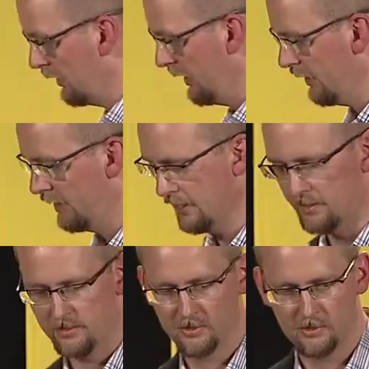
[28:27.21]

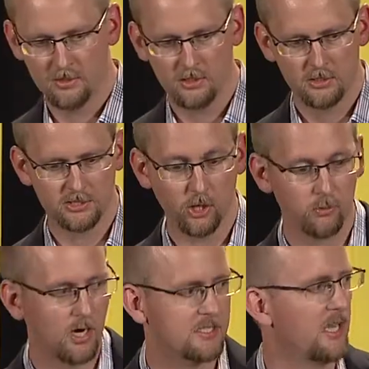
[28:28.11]
and slow
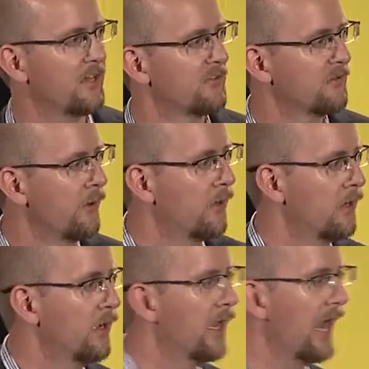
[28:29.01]
process.
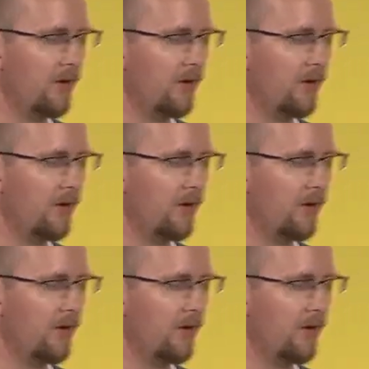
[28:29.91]
I